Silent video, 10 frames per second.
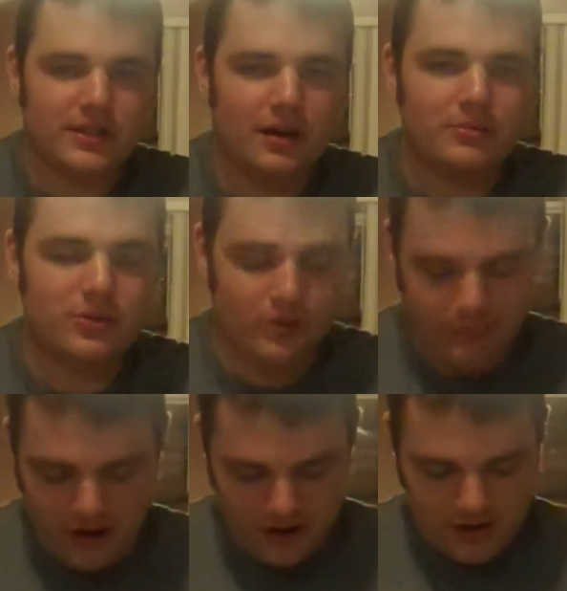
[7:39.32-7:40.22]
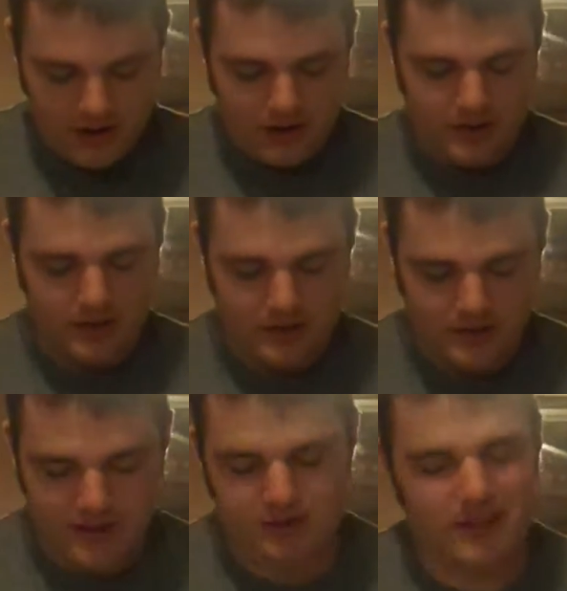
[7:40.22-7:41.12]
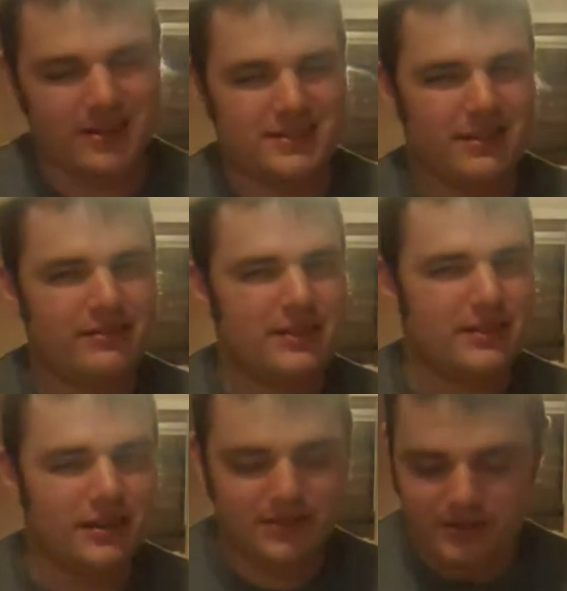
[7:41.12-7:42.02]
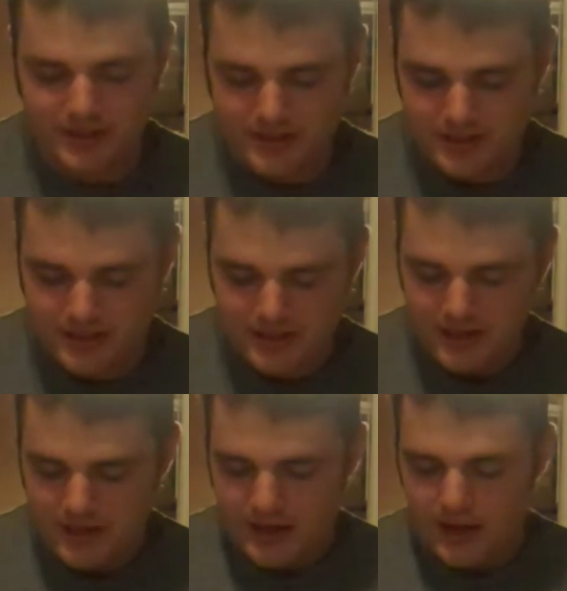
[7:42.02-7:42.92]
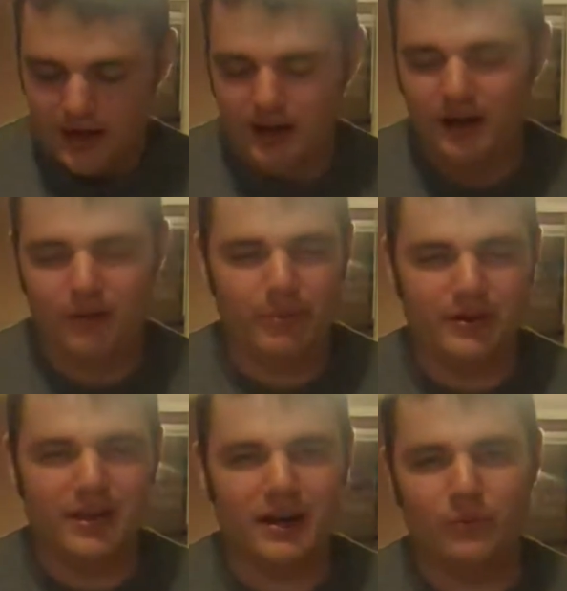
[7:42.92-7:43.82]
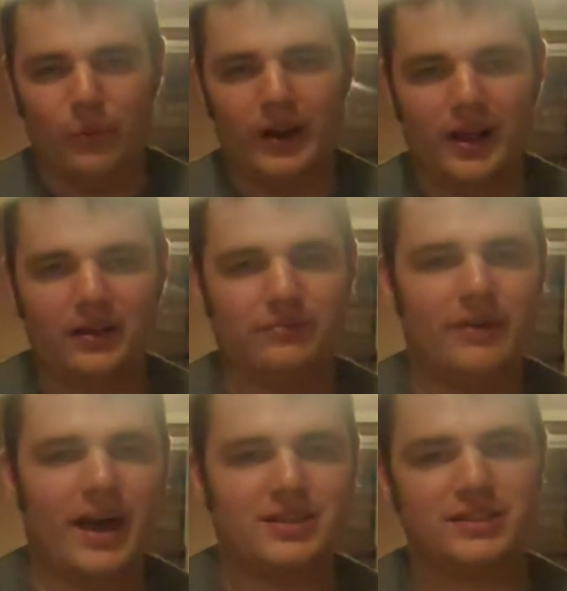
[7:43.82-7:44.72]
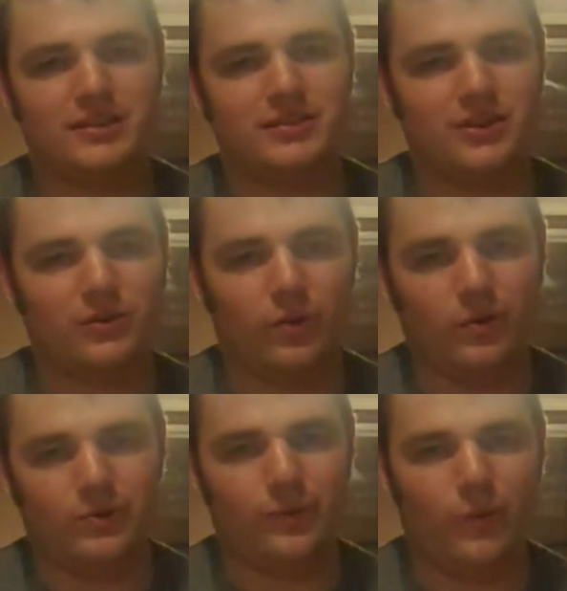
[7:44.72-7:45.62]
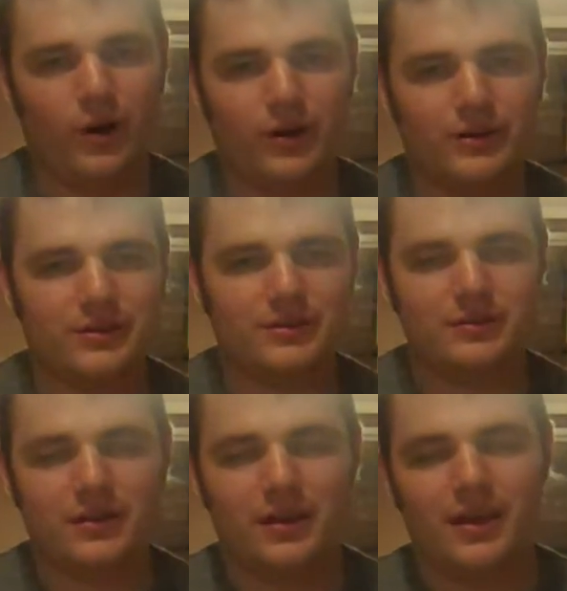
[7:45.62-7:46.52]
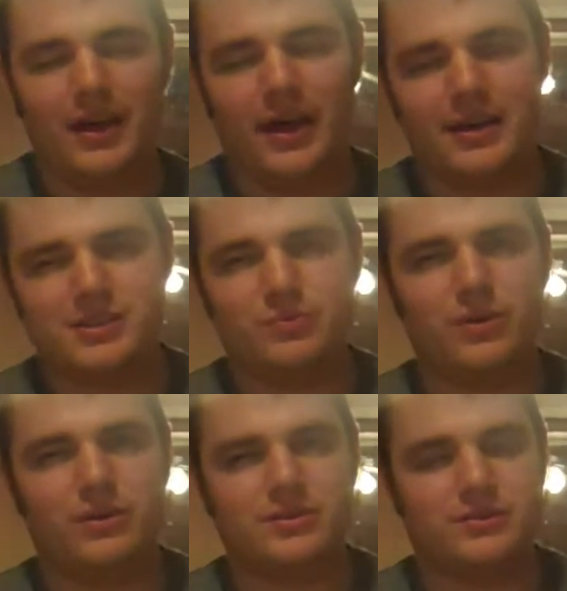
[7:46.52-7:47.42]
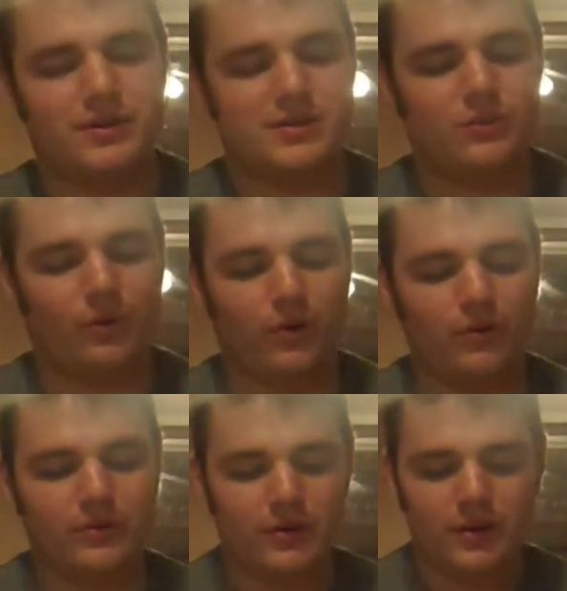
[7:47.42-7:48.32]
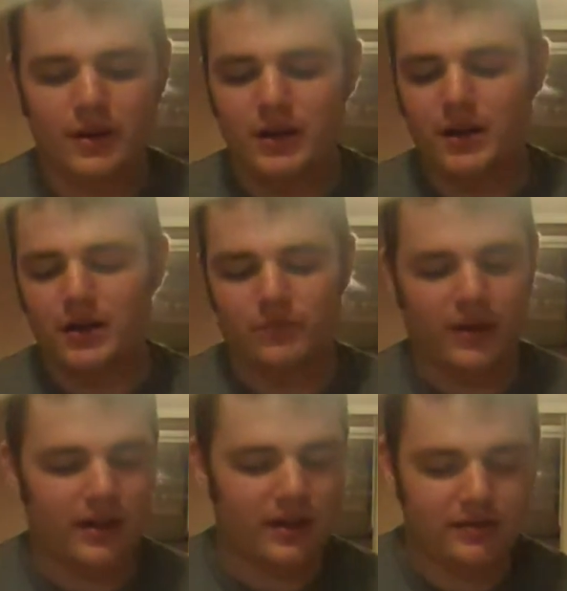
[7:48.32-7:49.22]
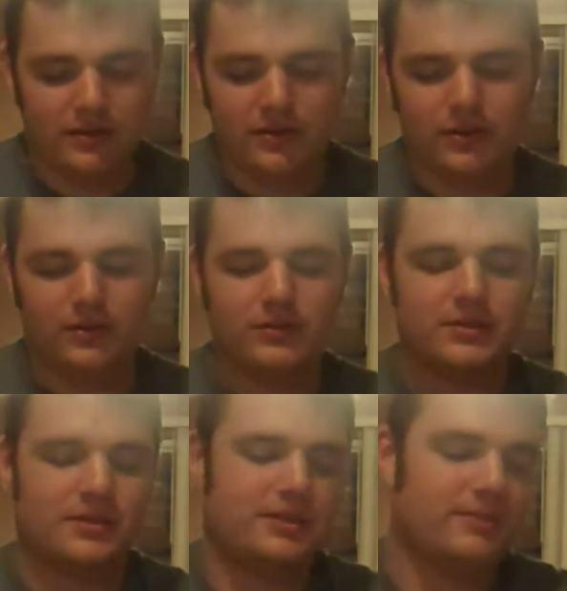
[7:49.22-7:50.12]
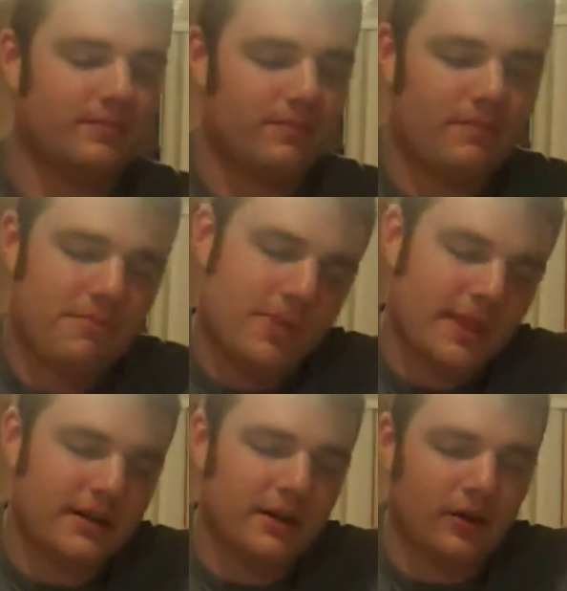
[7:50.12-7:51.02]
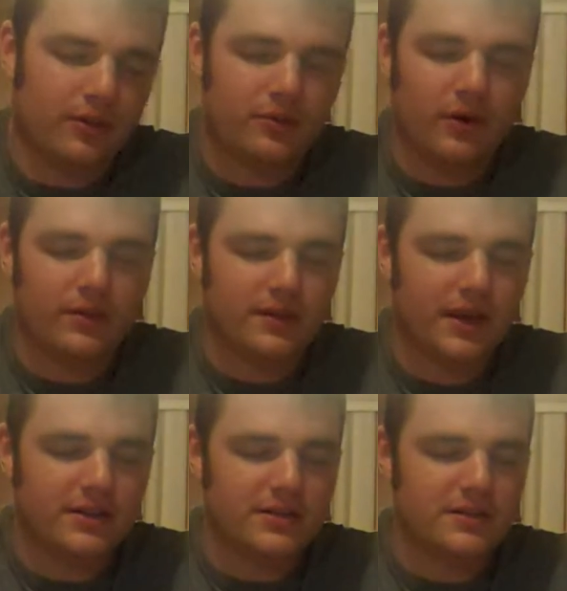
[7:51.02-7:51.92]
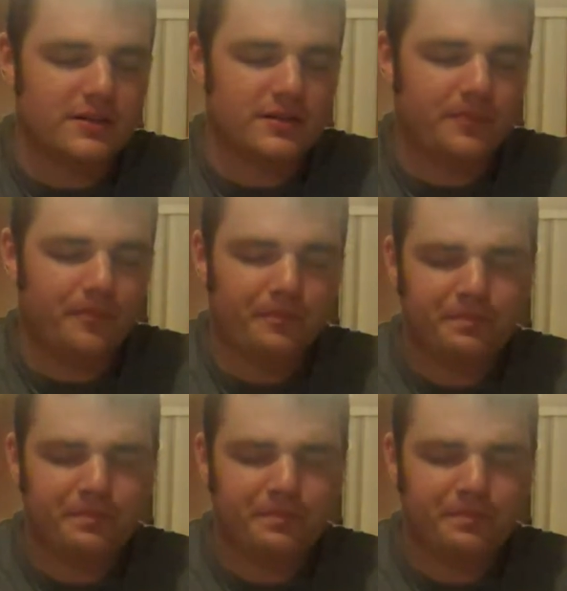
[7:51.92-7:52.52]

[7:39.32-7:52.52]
come to America in the late 1700s, but again it went out of fashion during World War I, as well as the rest of the world. Rekindled, throughout the ages,